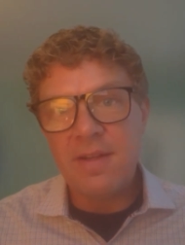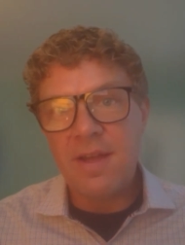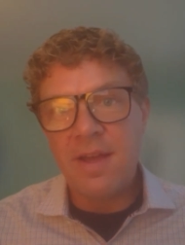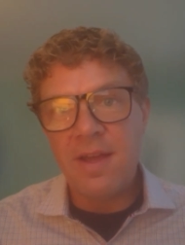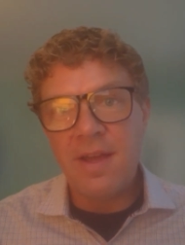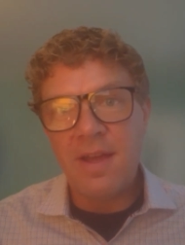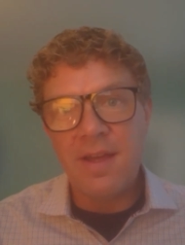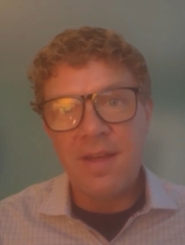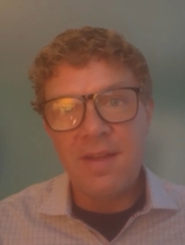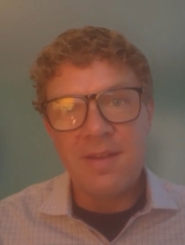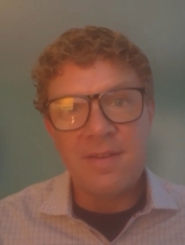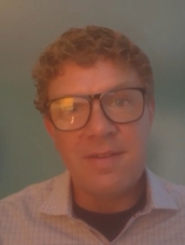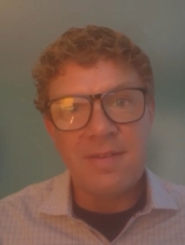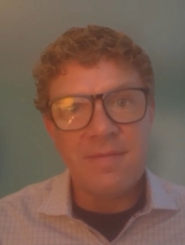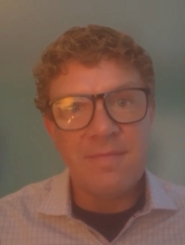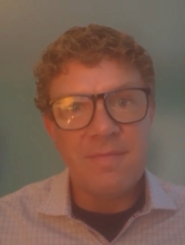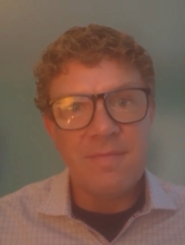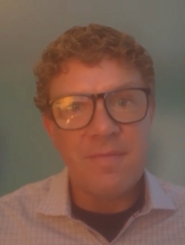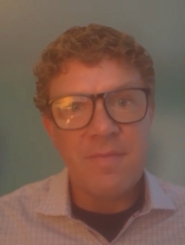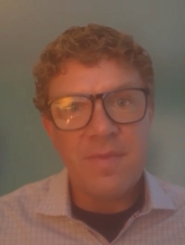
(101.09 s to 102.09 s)

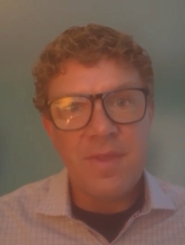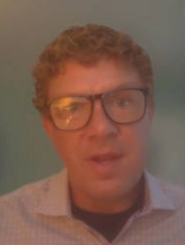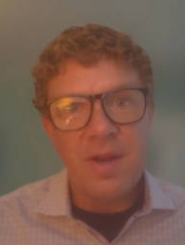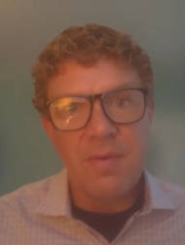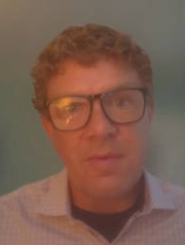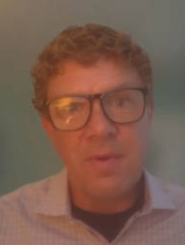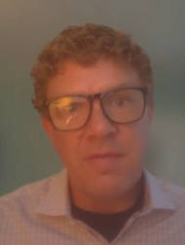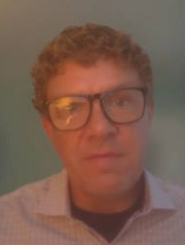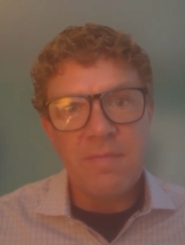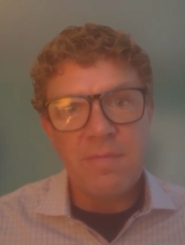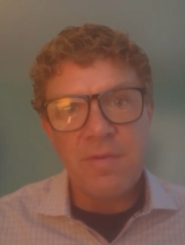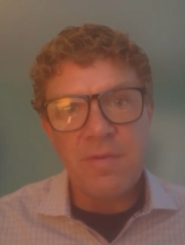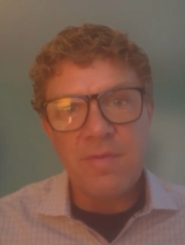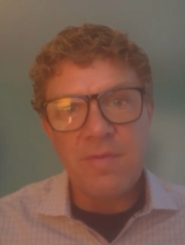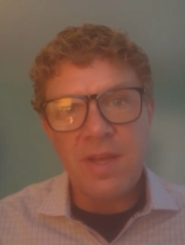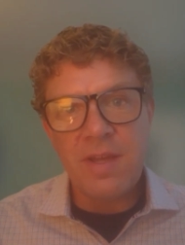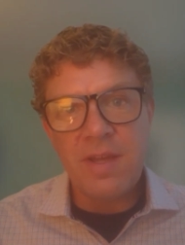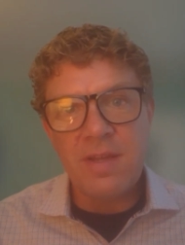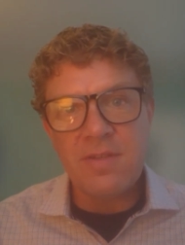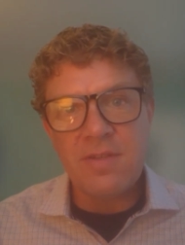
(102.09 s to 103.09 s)
And, we have moved
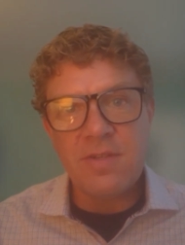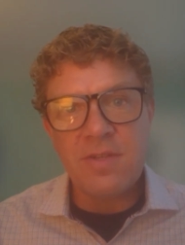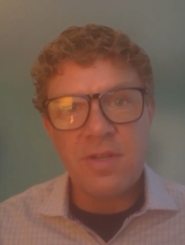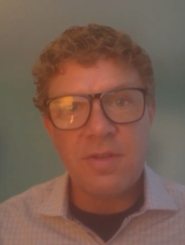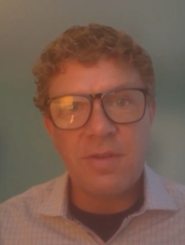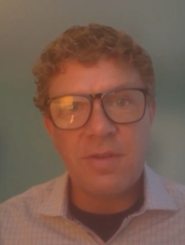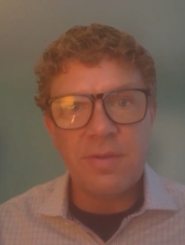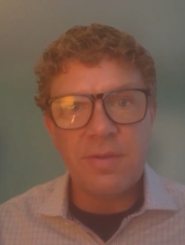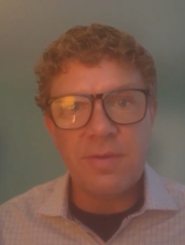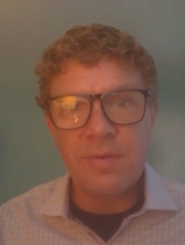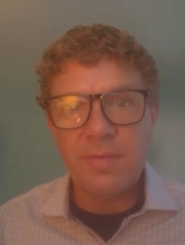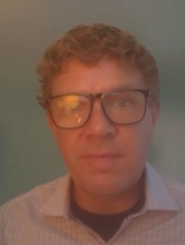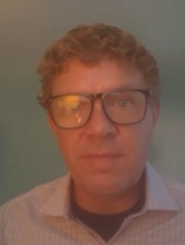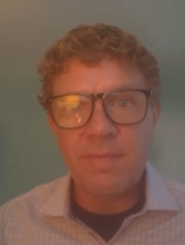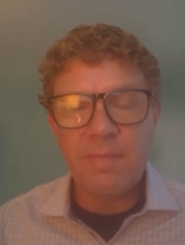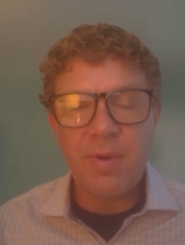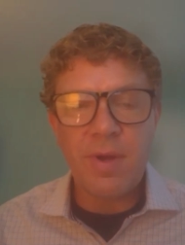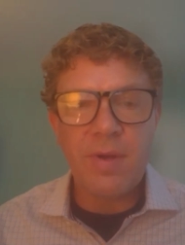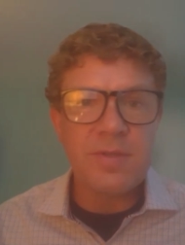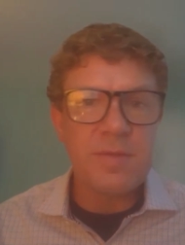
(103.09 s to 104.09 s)
it into
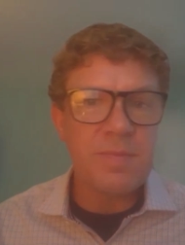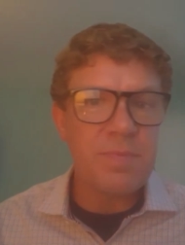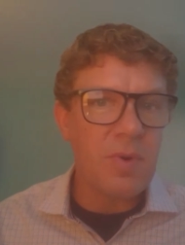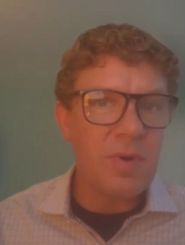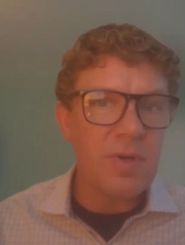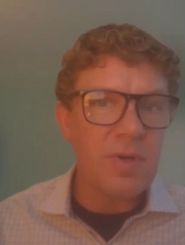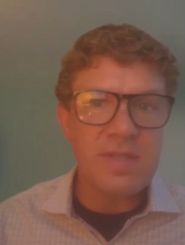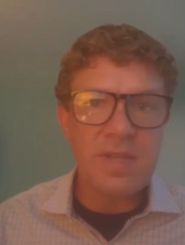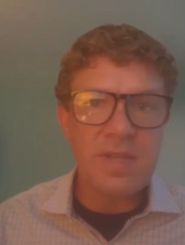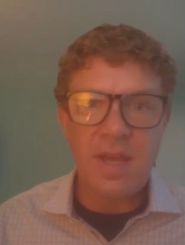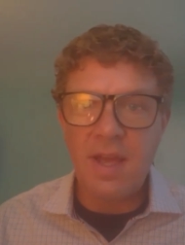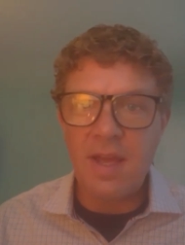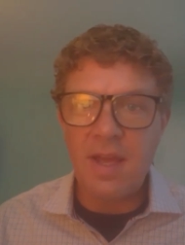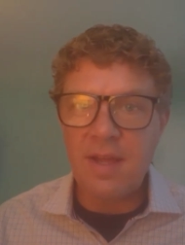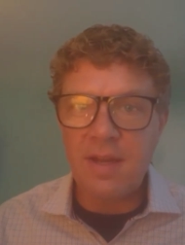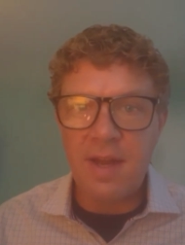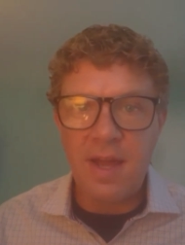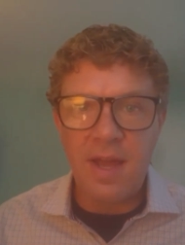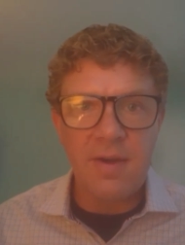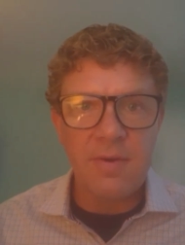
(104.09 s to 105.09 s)
pro sports
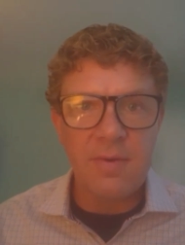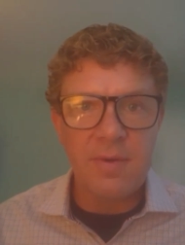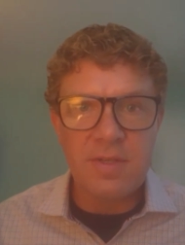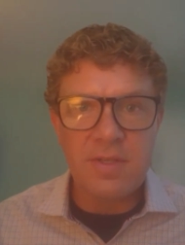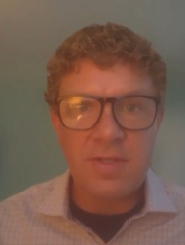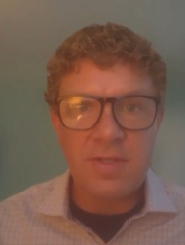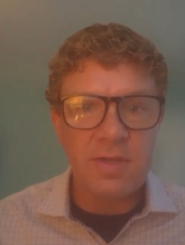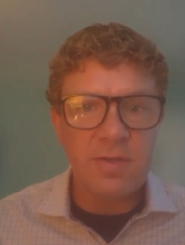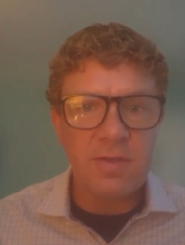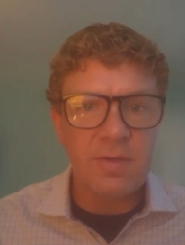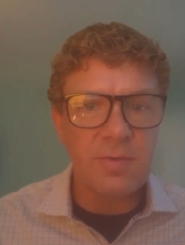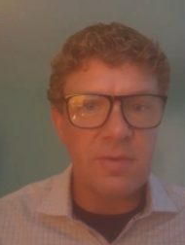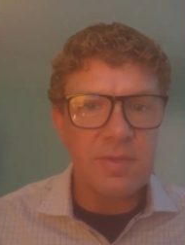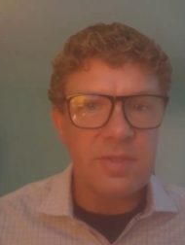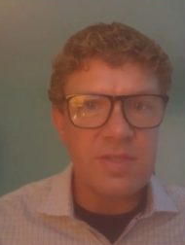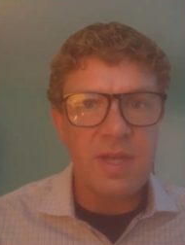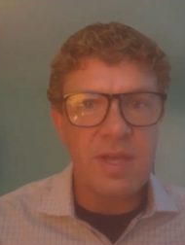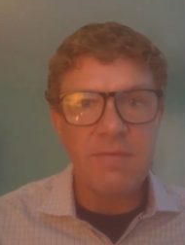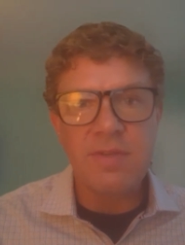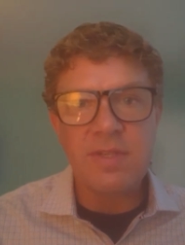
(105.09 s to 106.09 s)
and now into
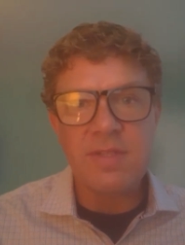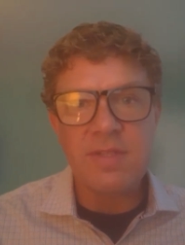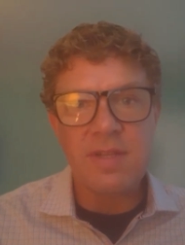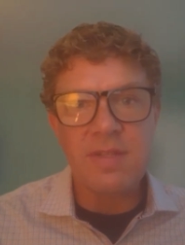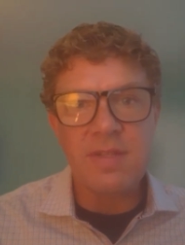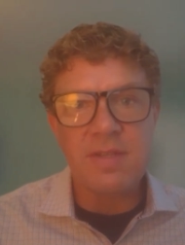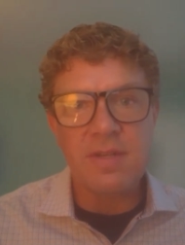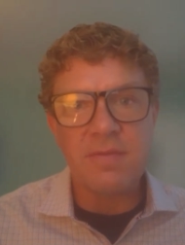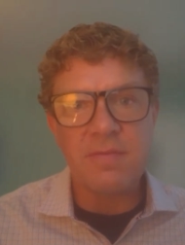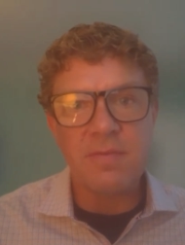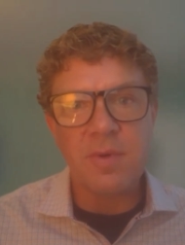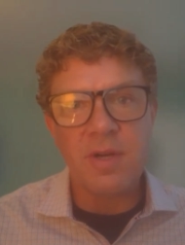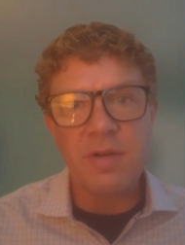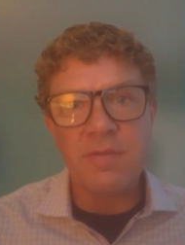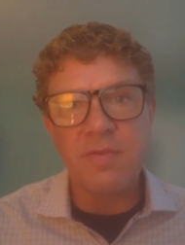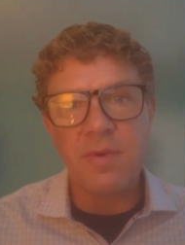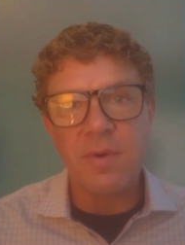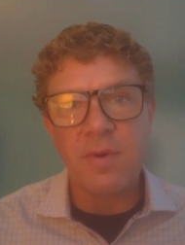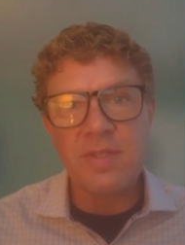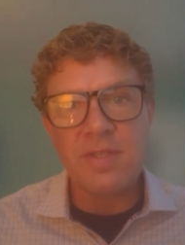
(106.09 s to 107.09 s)
safety sensitive
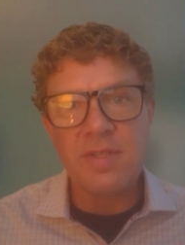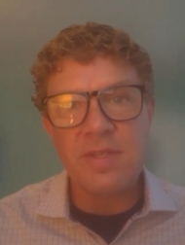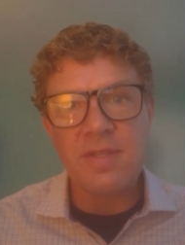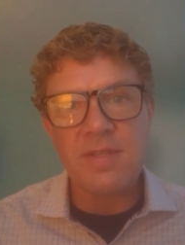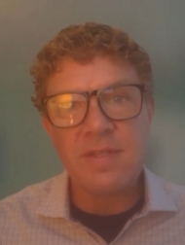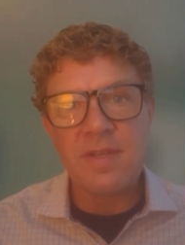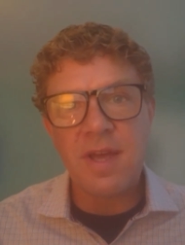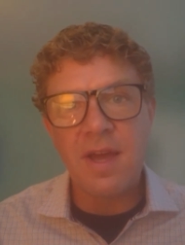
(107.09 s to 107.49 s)
workforces.